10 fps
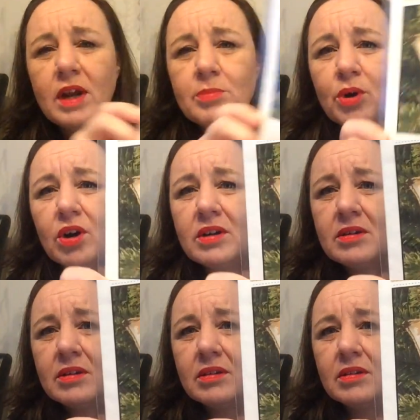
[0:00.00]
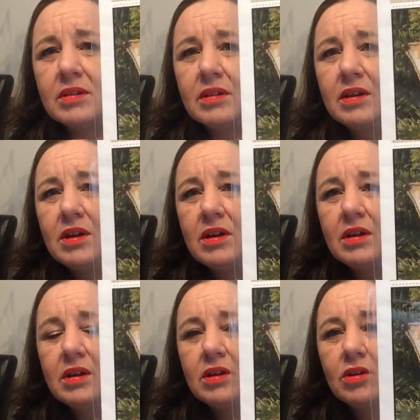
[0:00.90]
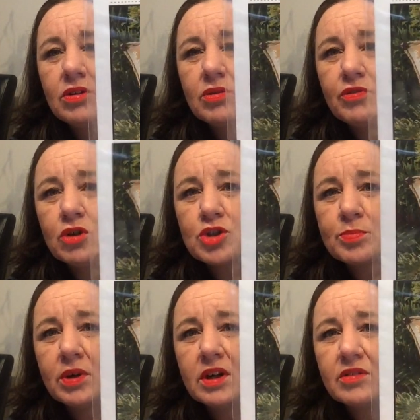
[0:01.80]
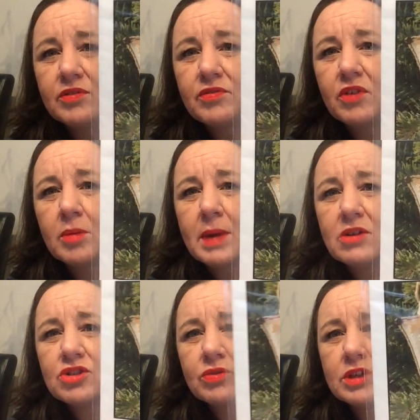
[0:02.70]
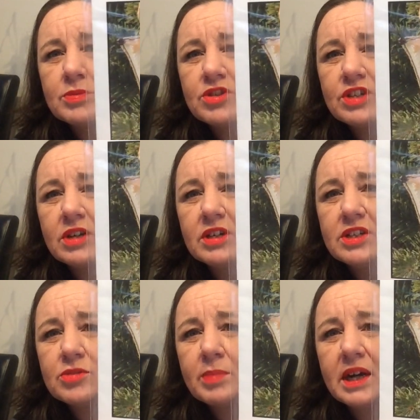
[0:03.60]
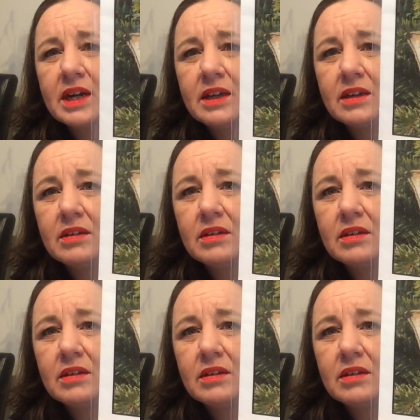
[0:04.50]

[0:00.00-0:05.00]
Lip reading: Red Barn. First part of the Farmhouse Christmas series by